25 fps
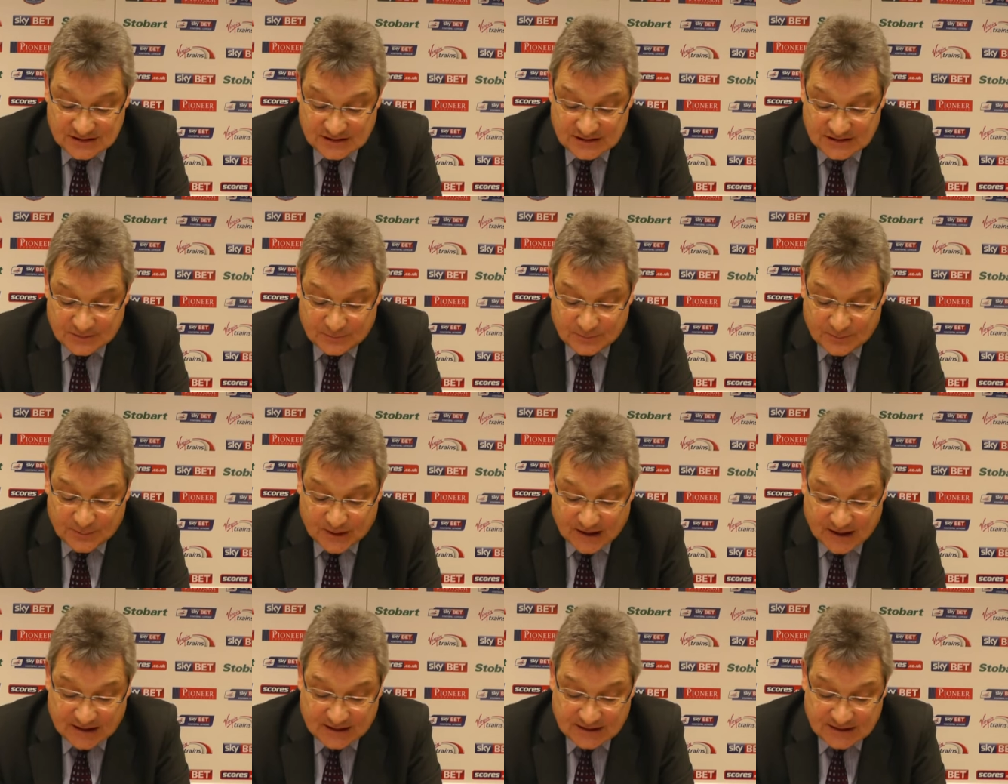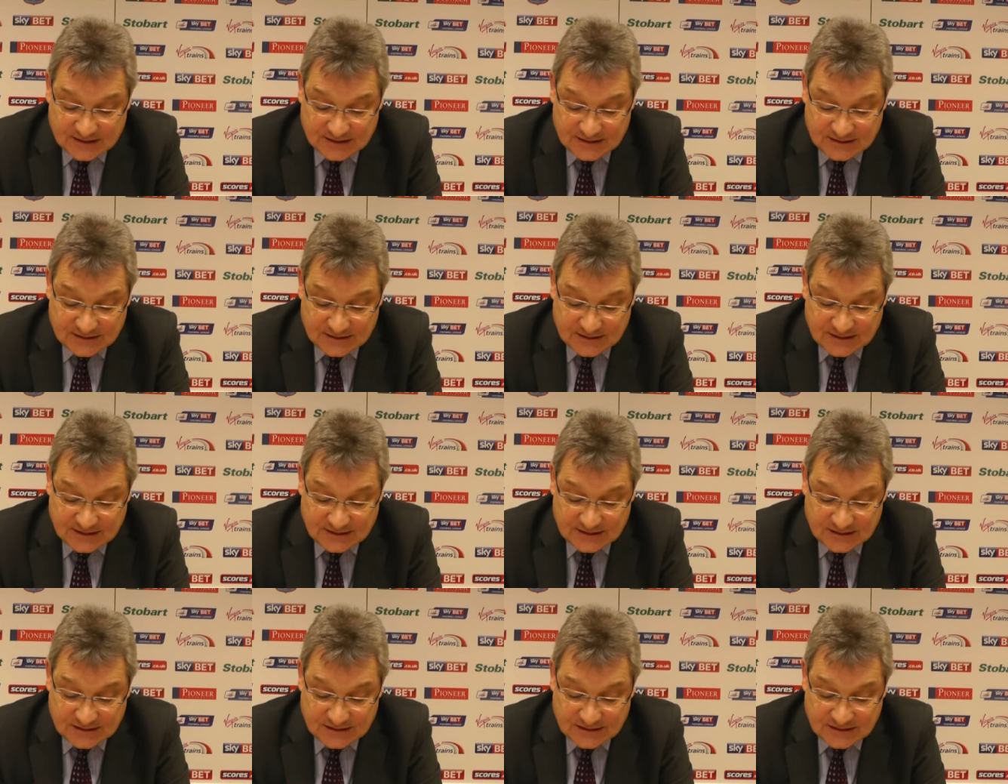And back
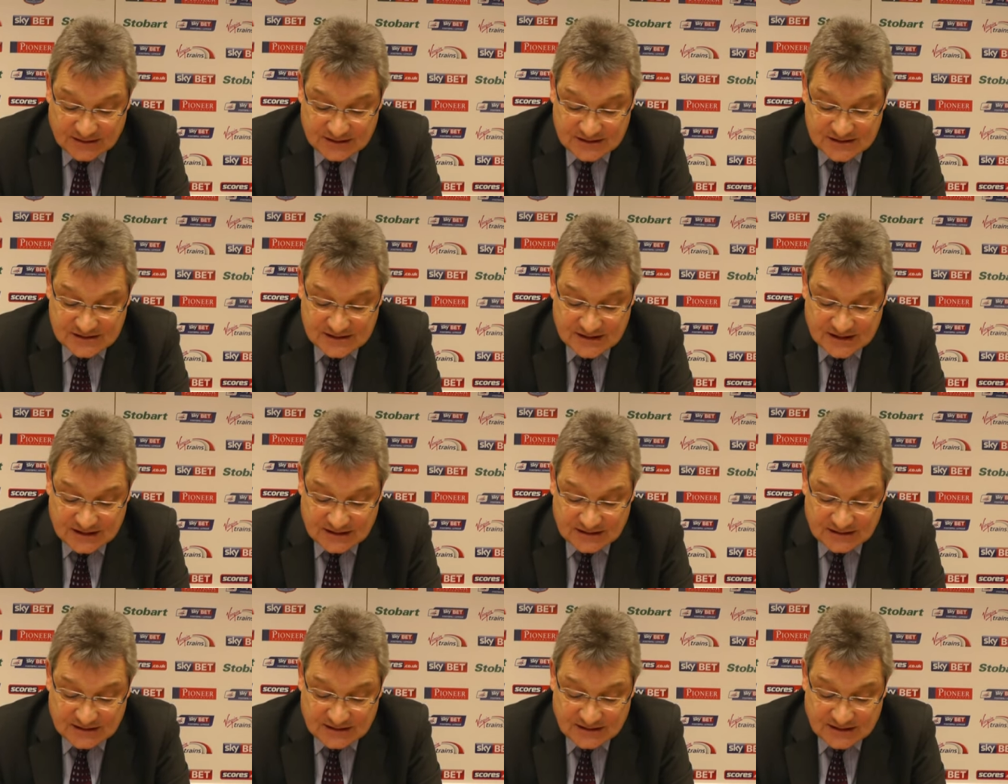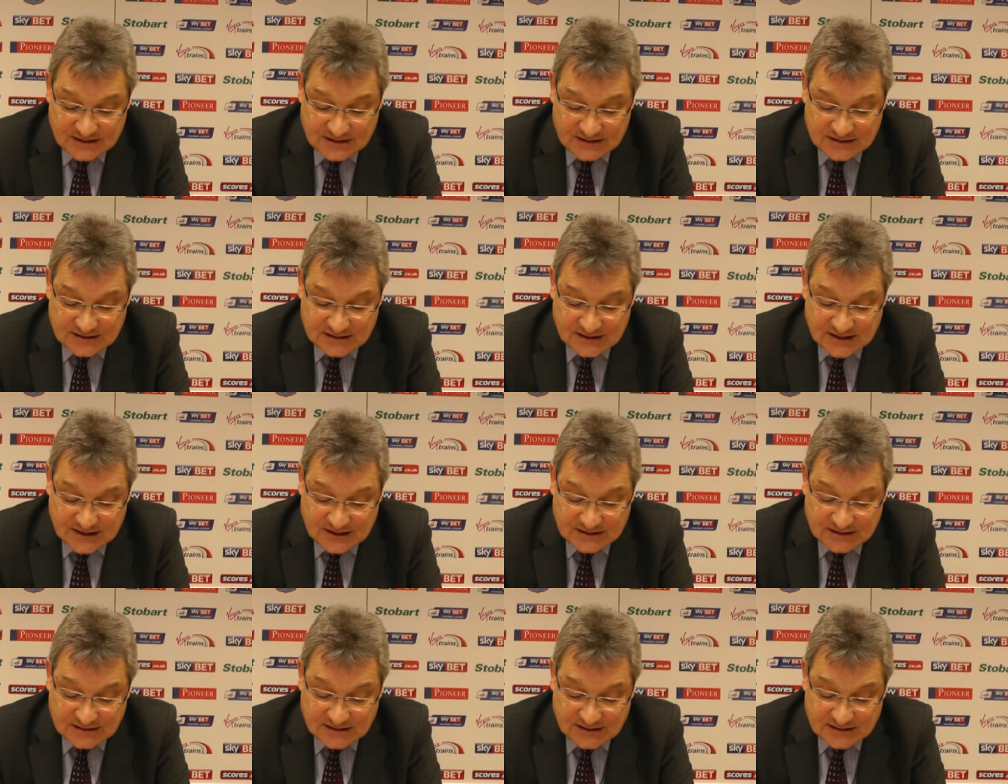in the years
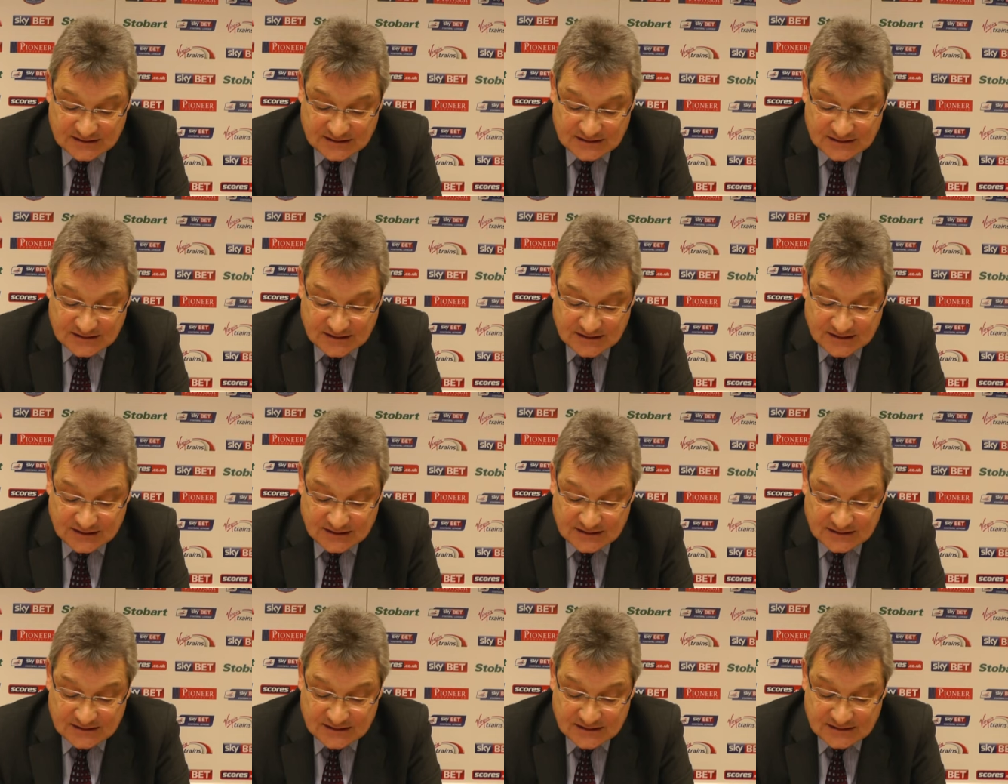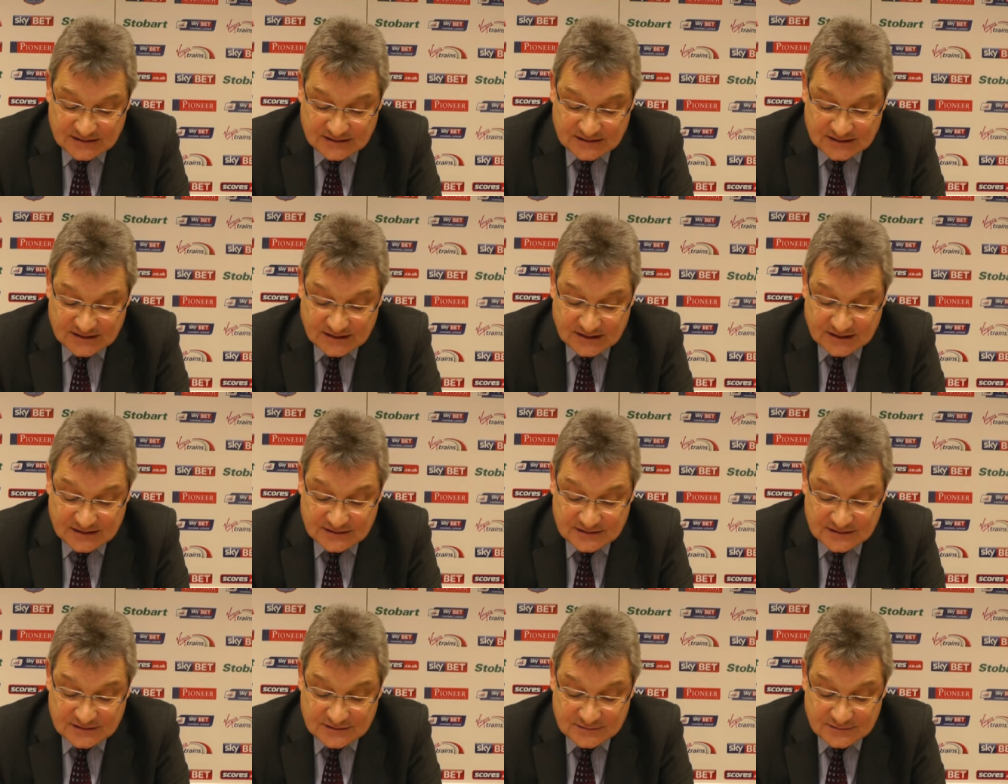98, 99,
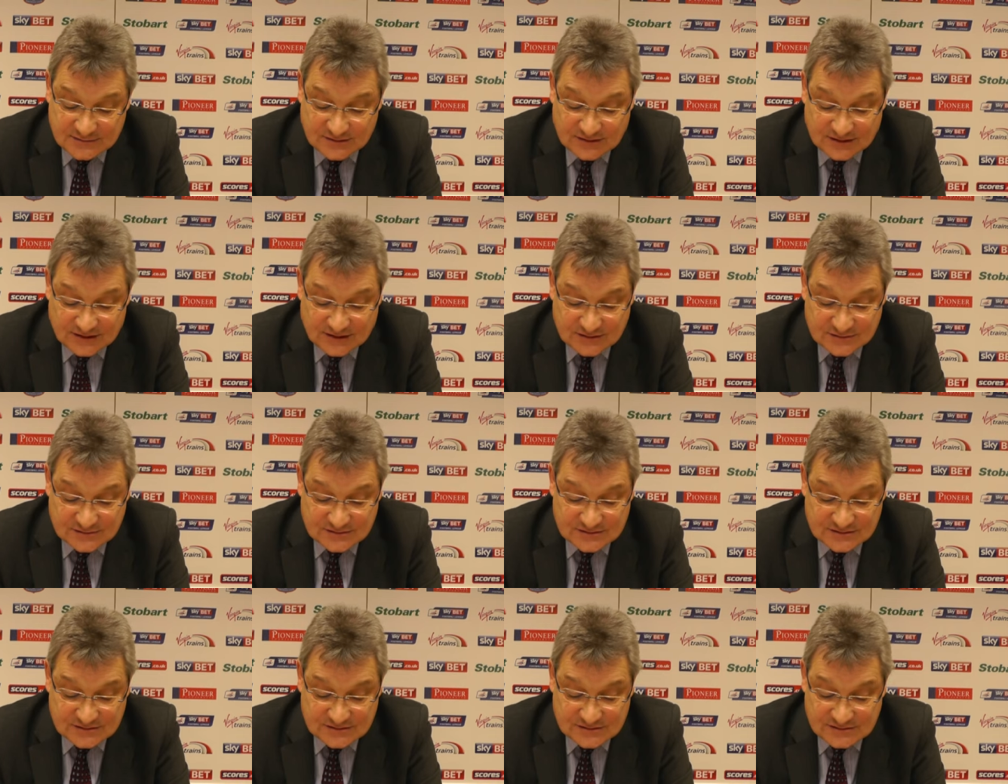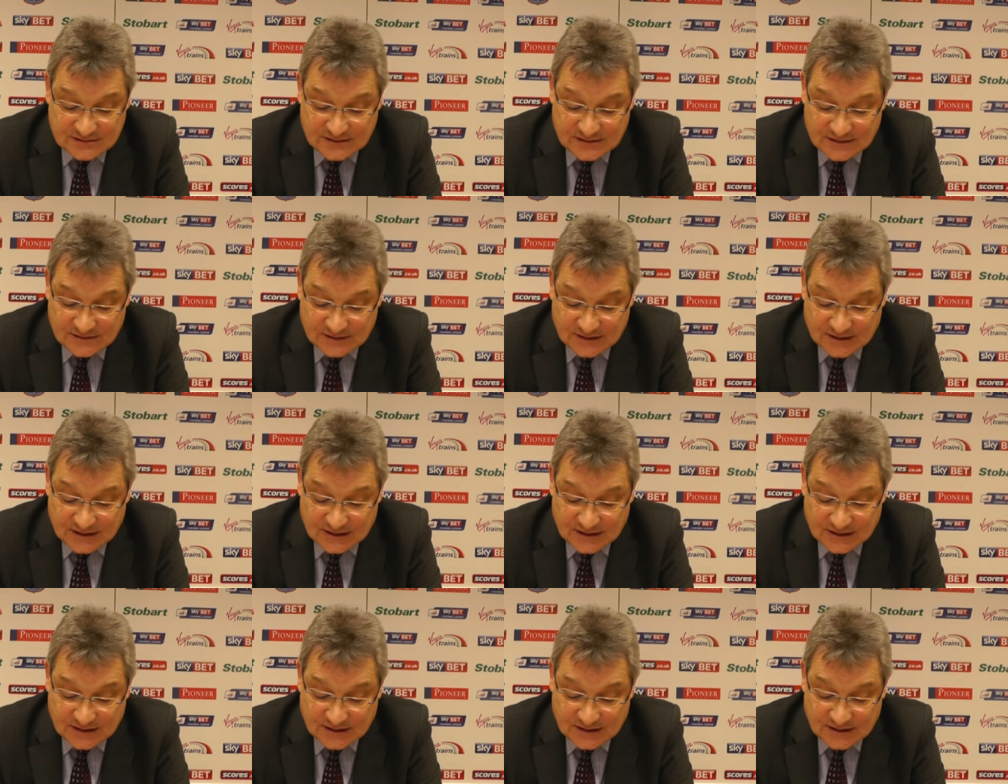99, 2000,